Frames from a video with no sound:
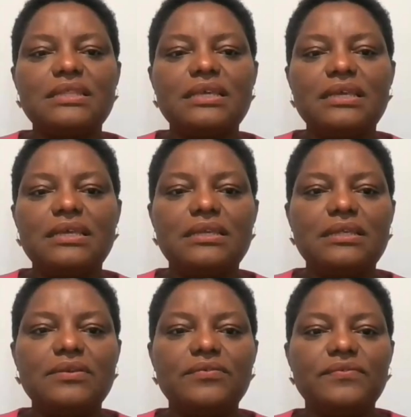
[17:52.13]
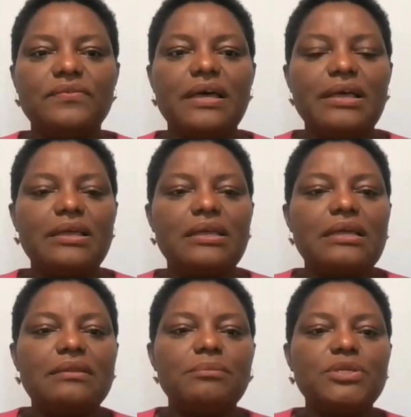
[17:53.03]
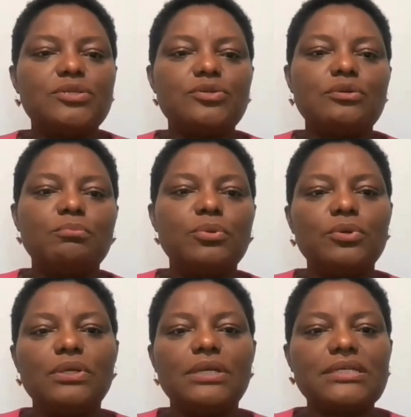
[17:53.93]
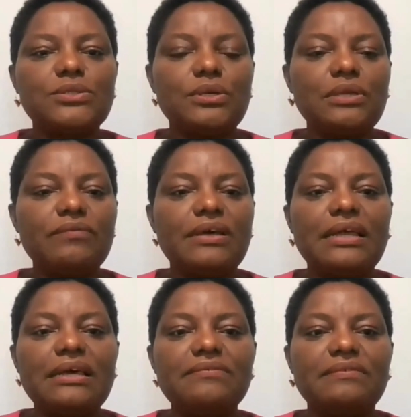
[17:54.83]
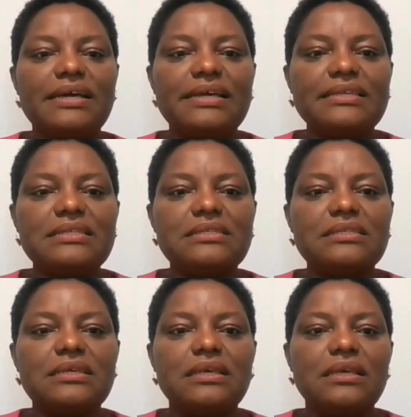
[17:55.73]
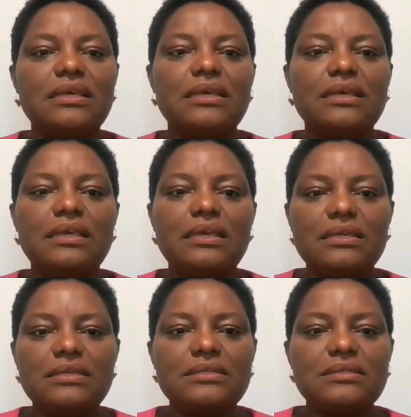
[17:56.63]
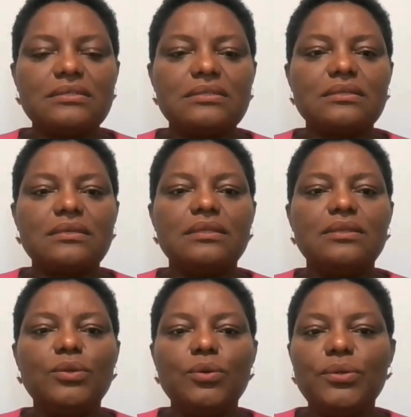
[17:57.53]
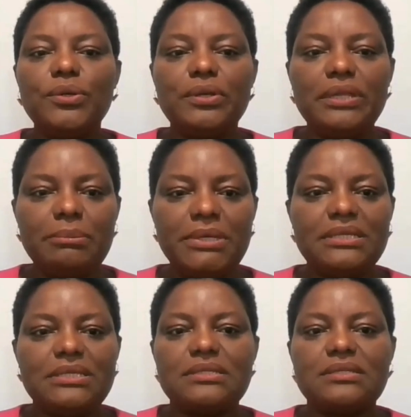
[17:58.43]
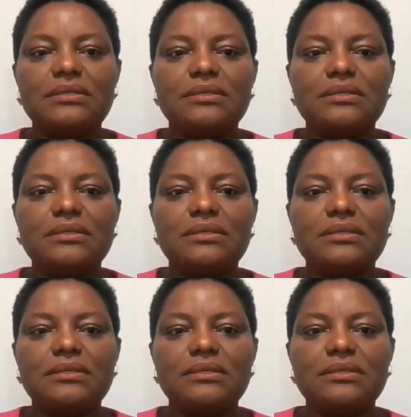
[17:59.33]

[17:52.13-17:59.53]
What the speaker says: thing, if I can be so bold as to give an advice, is know your limits.